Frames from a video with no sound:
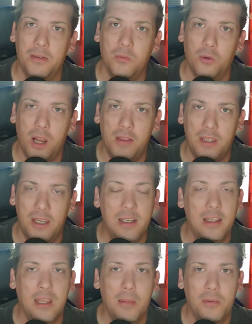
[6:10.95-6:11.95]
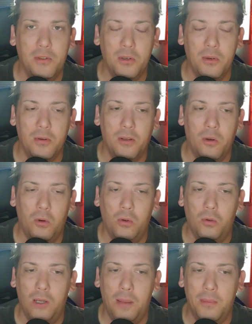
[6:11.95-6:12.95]
We're at the end of the episode. The
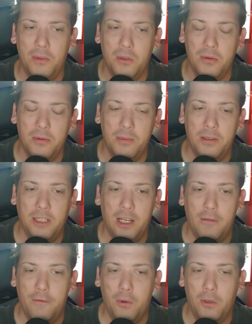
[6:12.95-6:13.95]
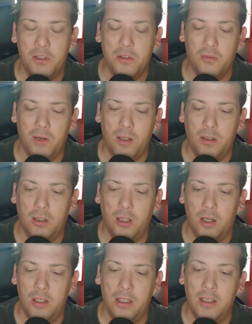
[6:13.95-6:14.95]
whole episode's been kind of focused around
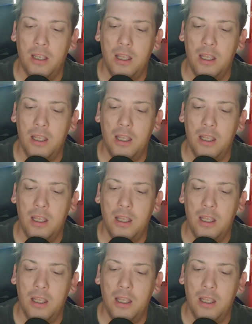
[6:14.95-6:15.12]
Claudia